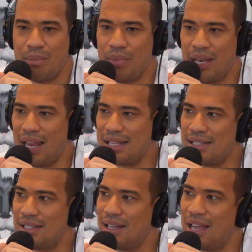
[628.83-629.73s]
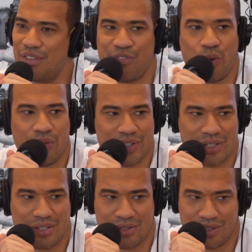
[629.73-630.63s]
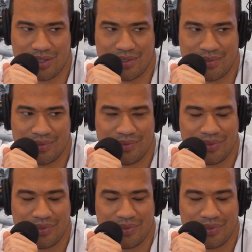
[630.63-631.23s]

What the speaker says: molested like 4 of his sisters.